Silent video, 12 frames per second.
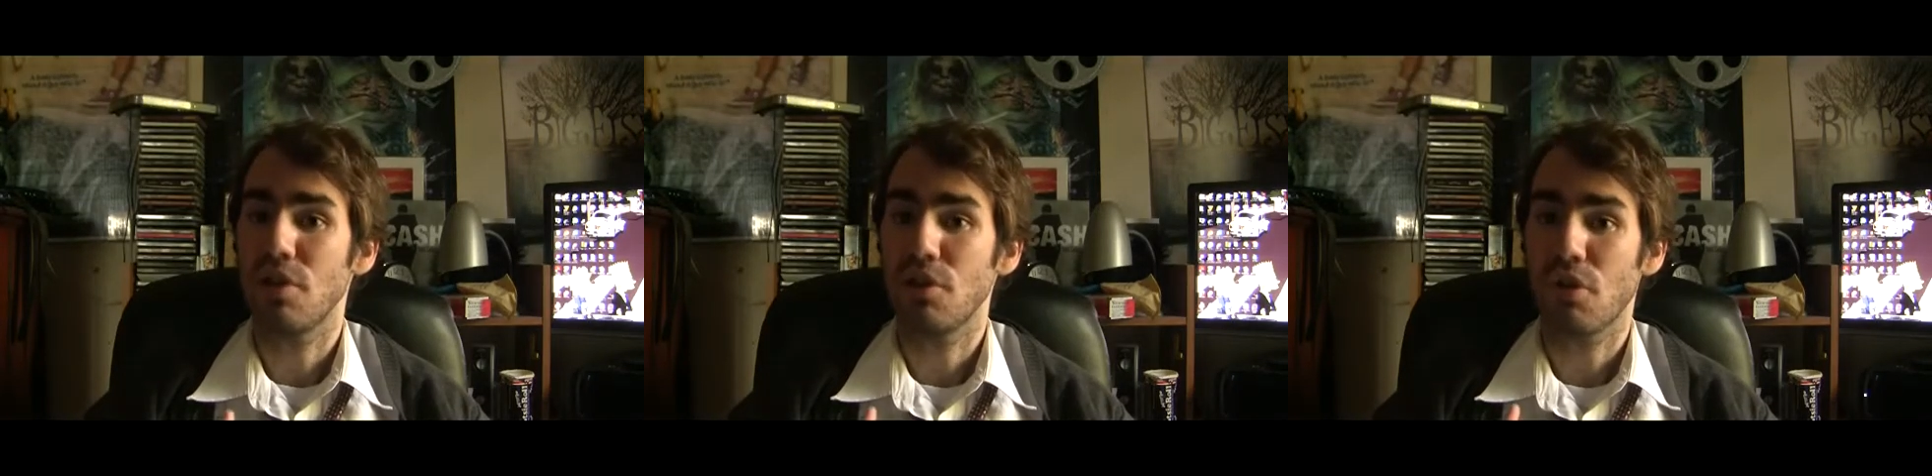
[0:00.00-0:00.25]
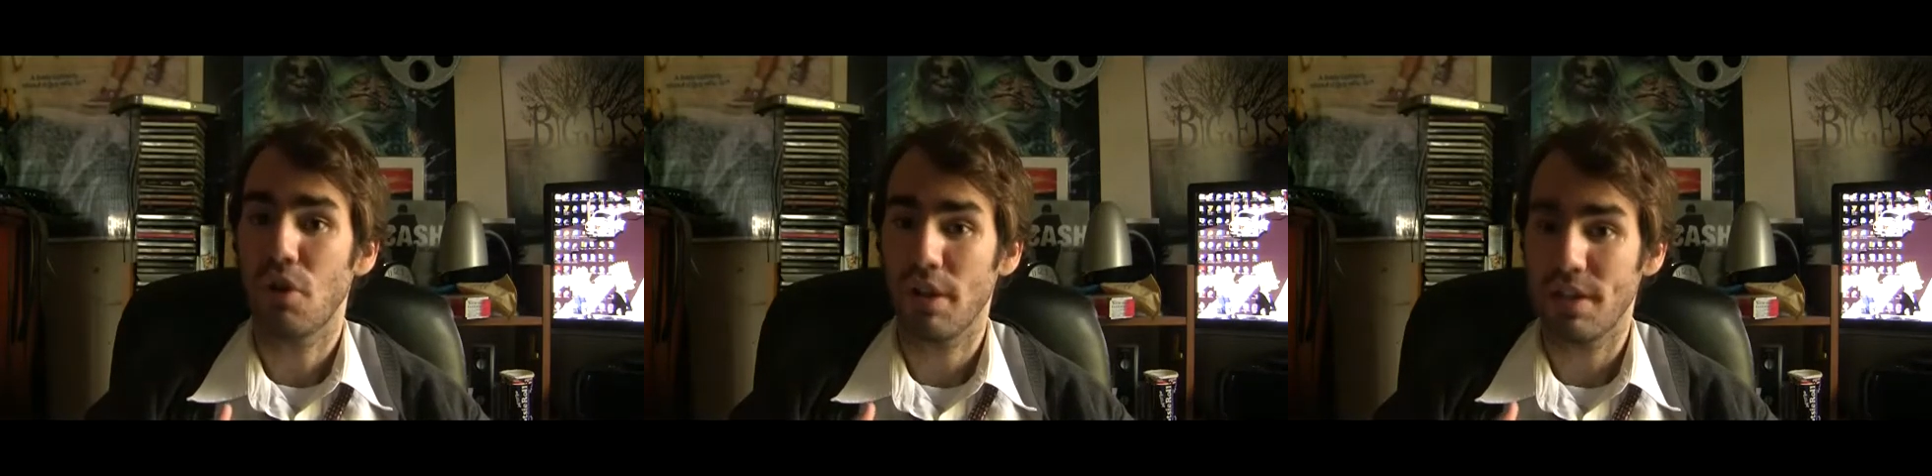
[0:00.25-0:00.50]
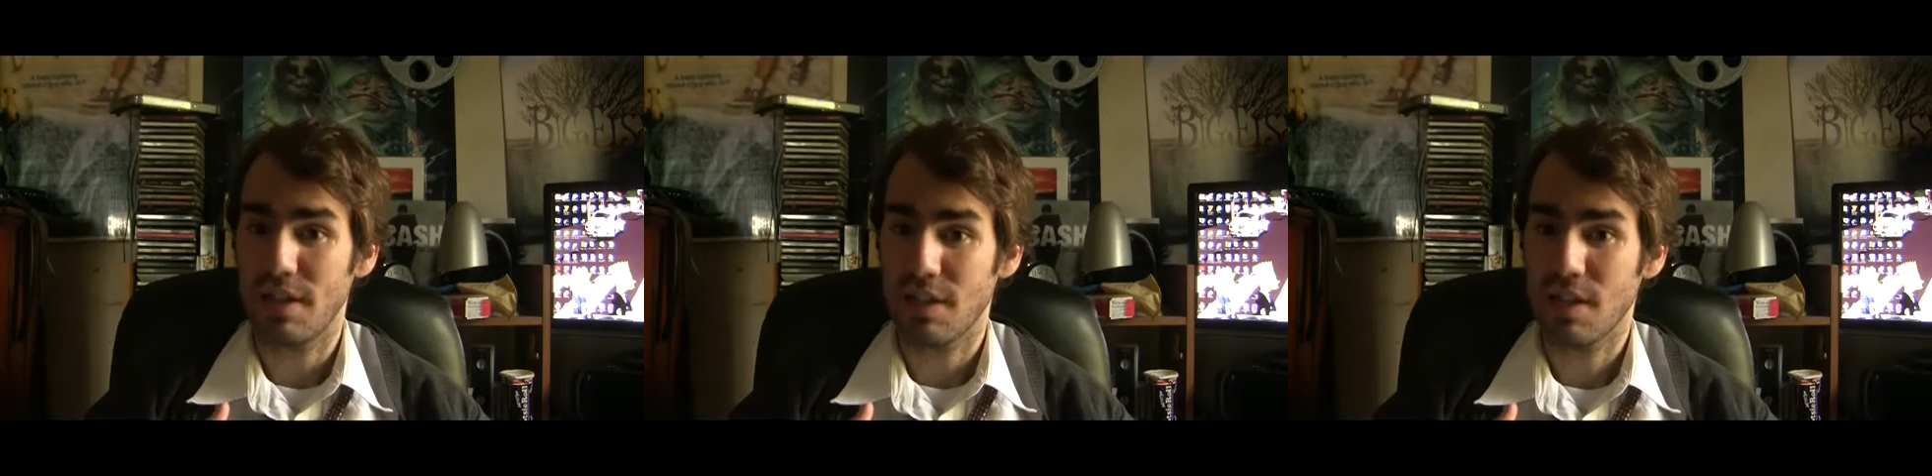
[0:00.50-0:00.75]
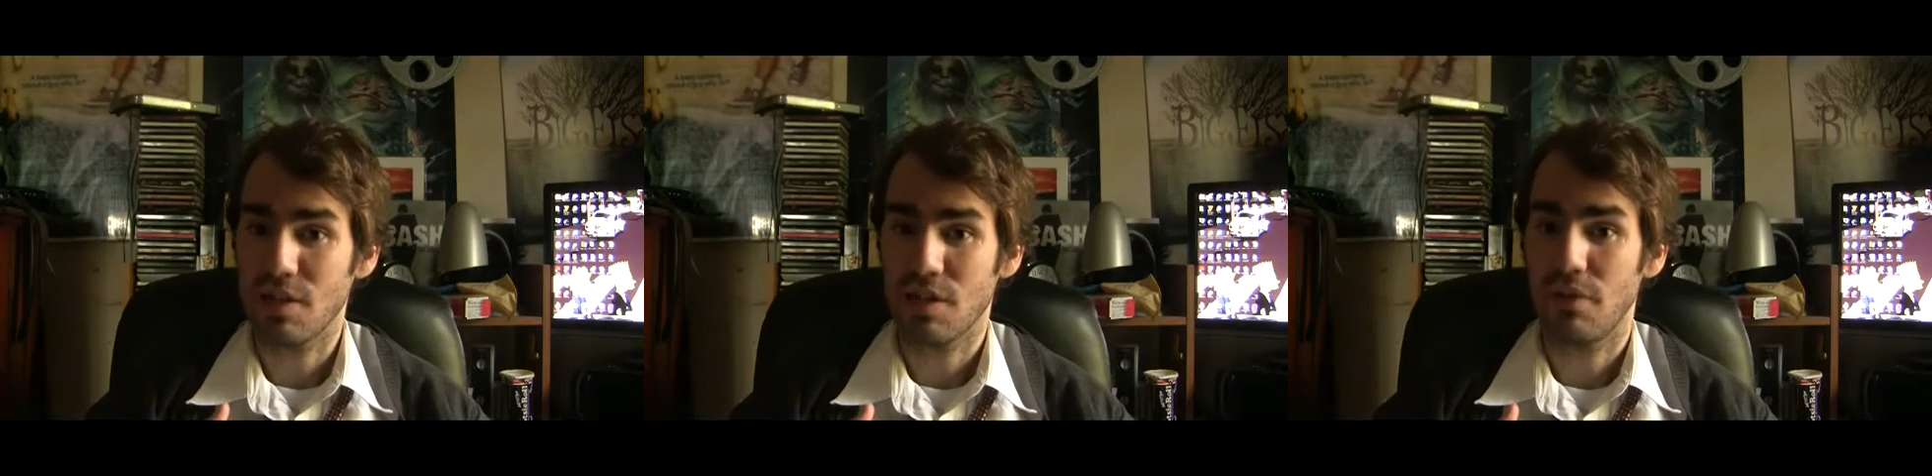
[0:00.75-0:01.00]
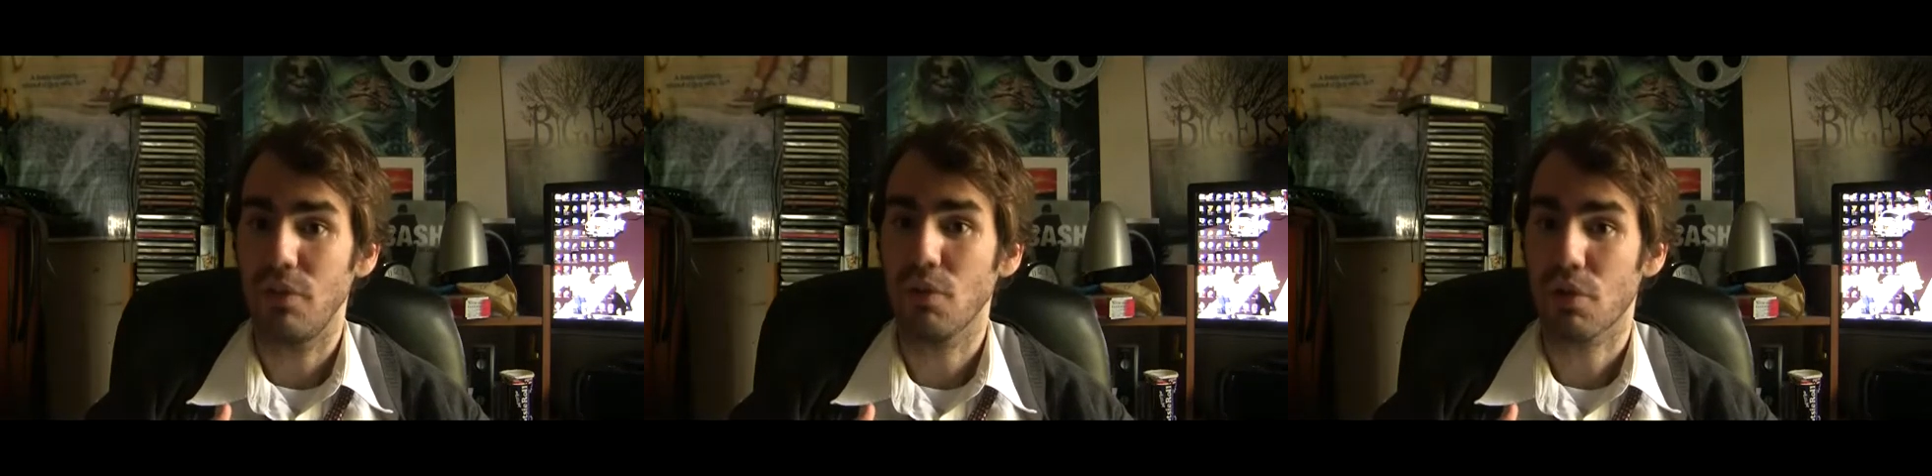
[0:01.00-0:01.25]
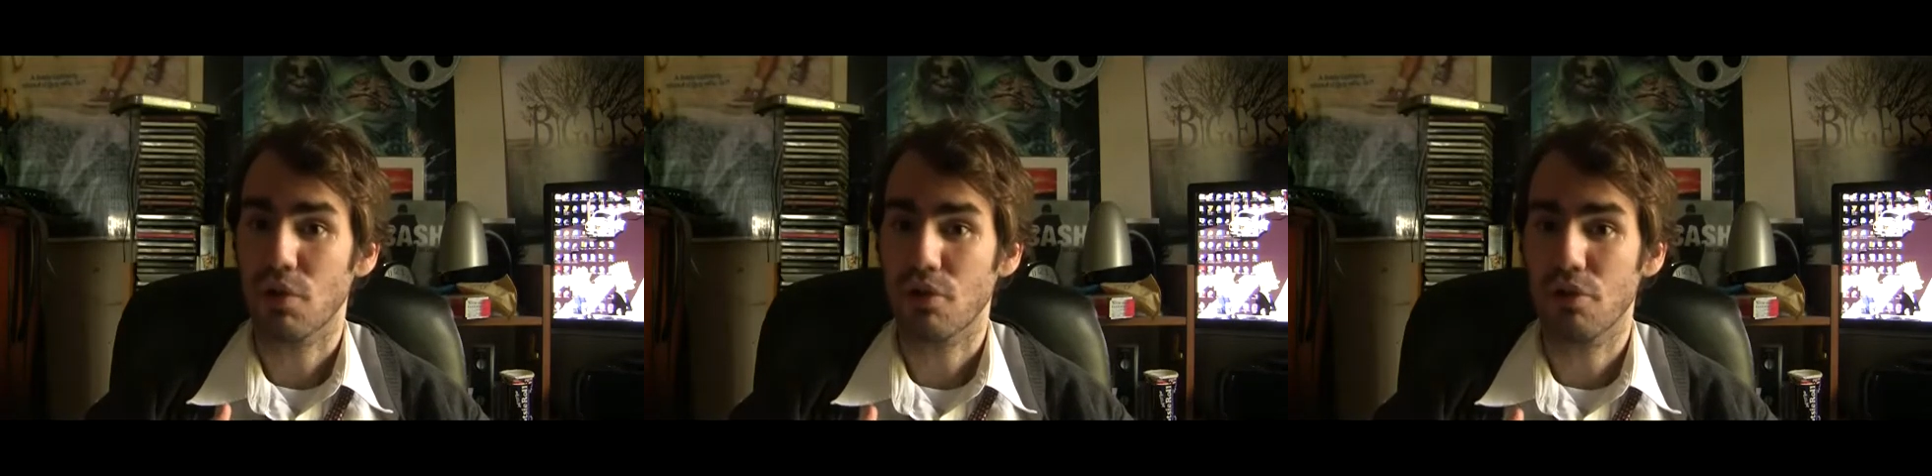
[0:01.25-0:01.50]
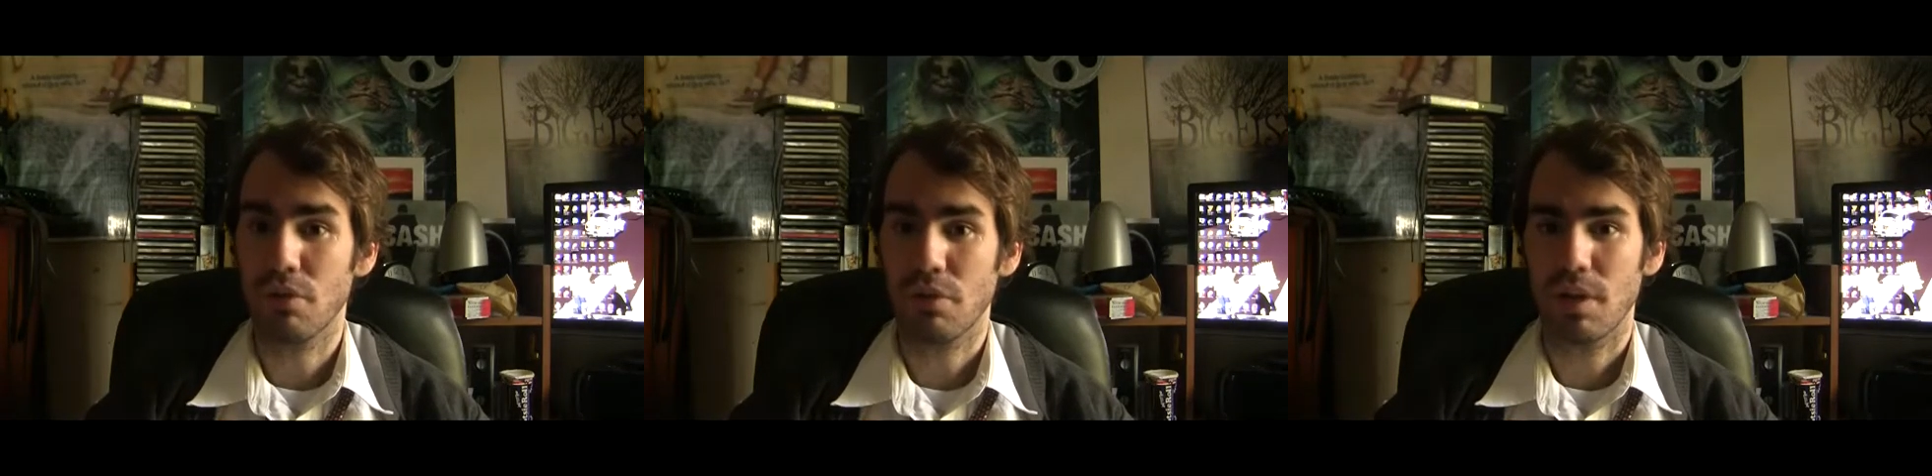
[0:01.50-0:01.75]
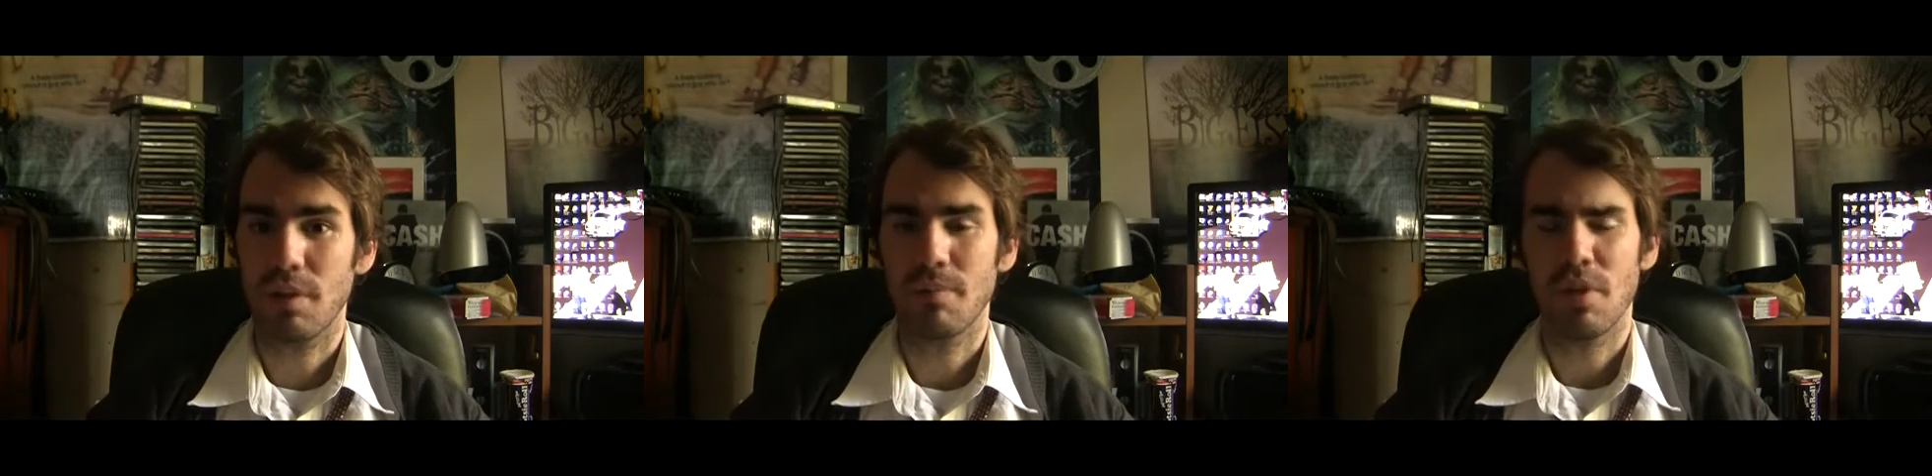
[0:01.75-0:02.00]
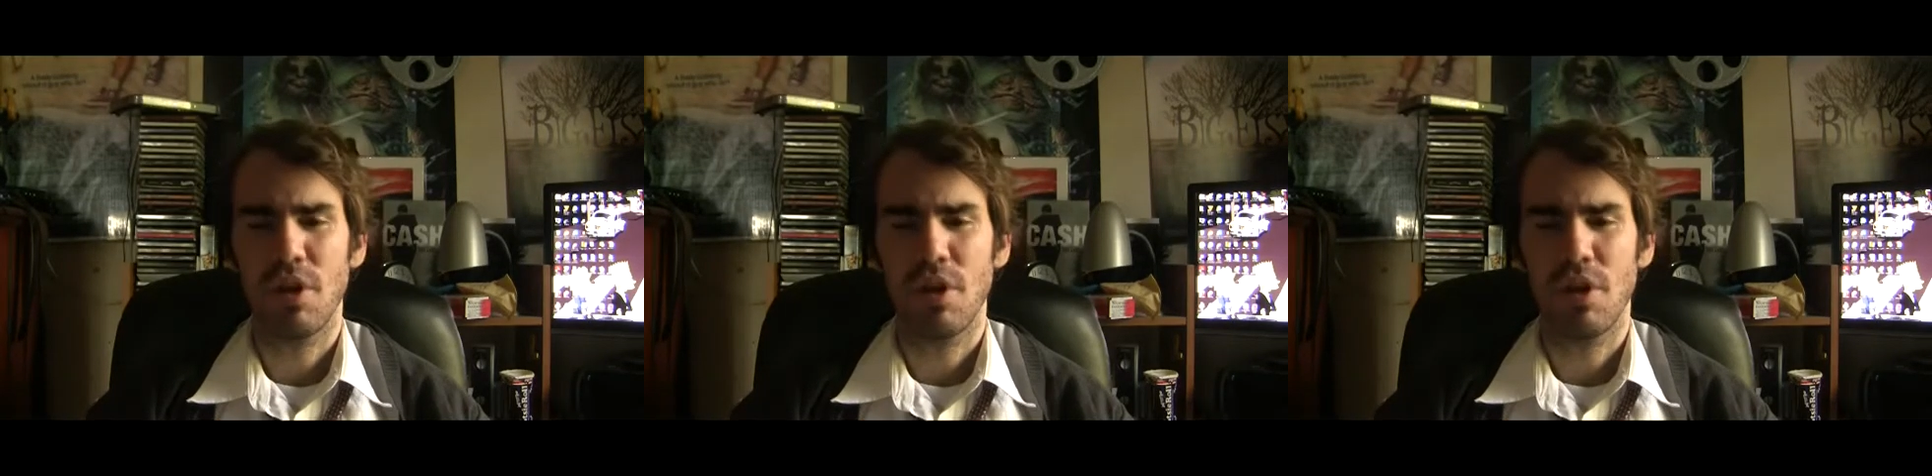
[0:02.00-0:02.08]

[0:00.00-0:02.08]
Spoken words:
this caught the attention of yours truly.